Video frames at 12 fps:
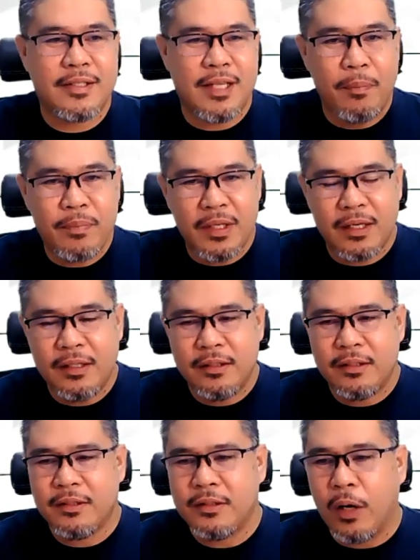
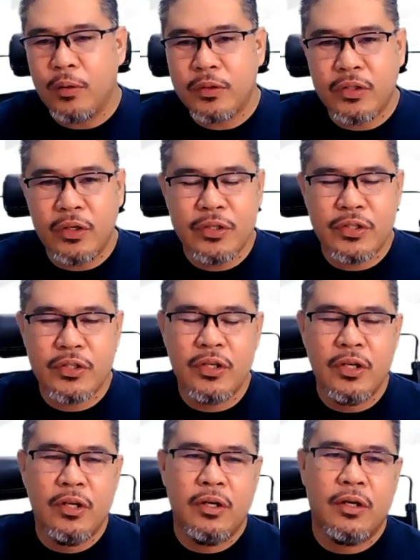skeptical,
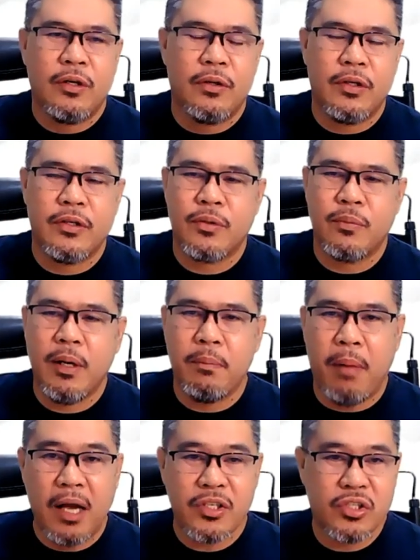doubters. There's so
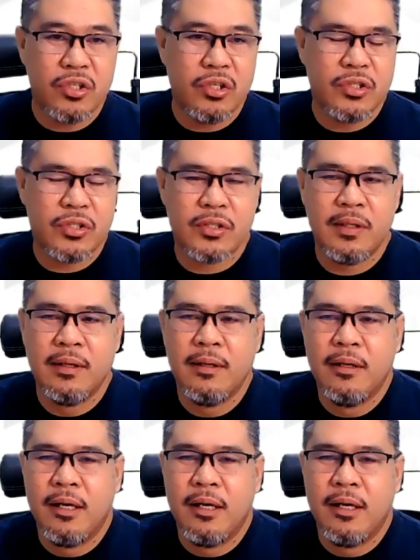many bashers.